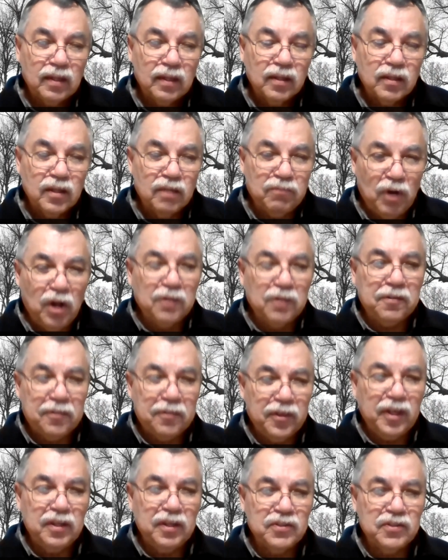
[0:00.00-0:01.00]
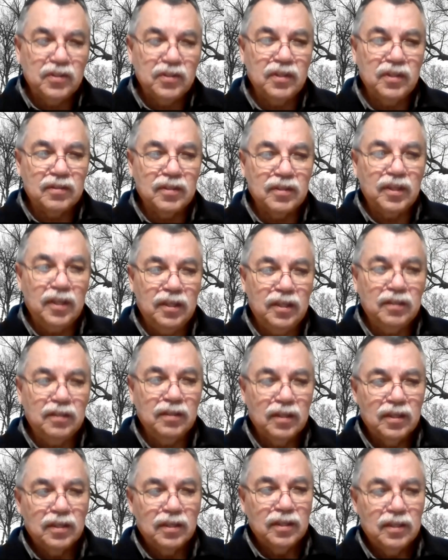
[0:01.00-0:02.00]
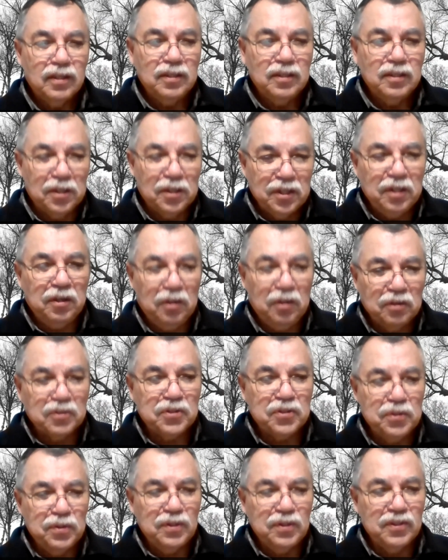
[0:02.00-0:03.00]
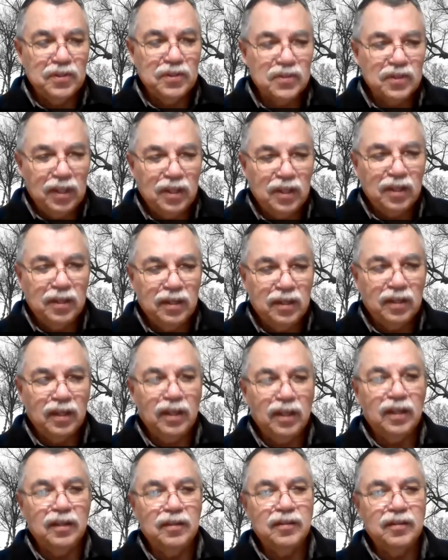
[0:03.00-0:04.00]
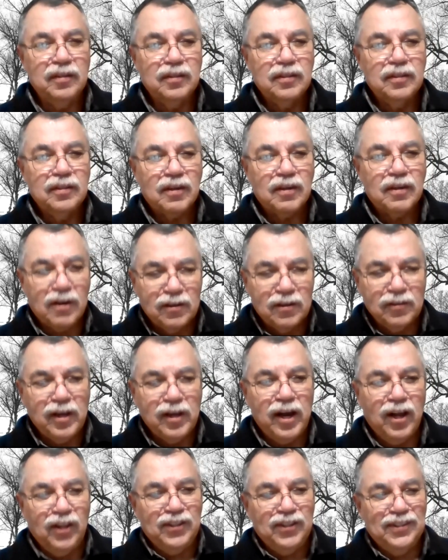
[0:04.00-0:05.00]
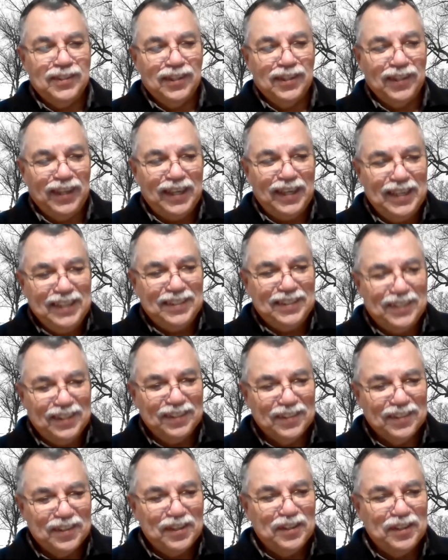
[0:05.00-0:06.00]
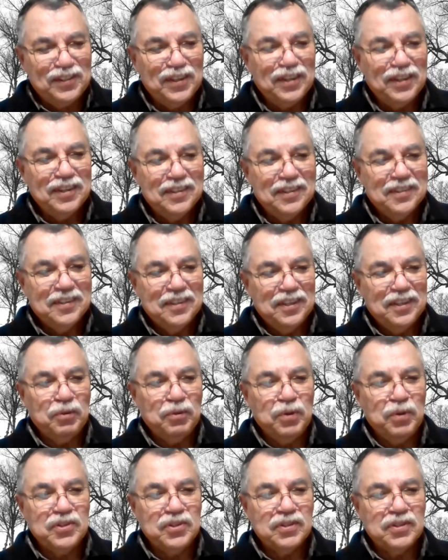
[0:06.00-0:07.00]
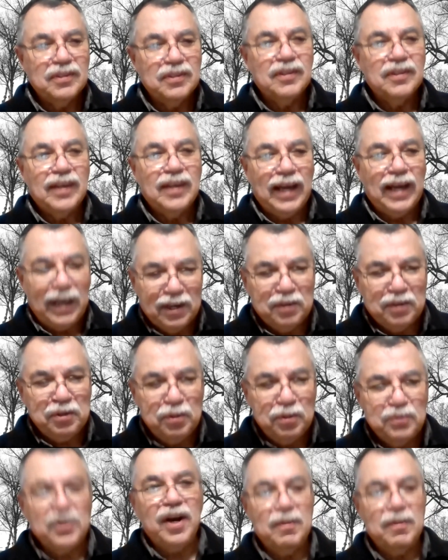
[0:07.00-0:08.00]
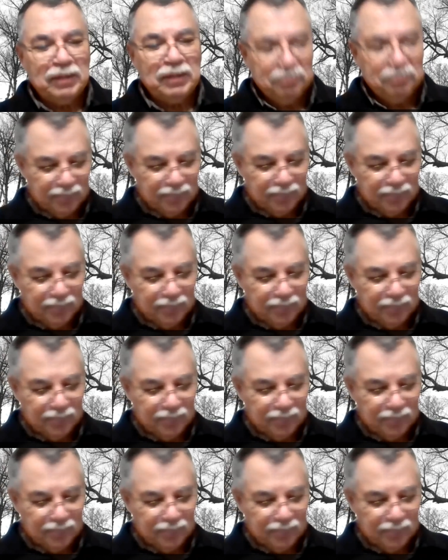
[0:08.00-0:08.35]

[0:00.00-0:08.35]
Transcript: Of all the things that the young Indian students needed in Carlisle in the late 1800s, it was how to do drama.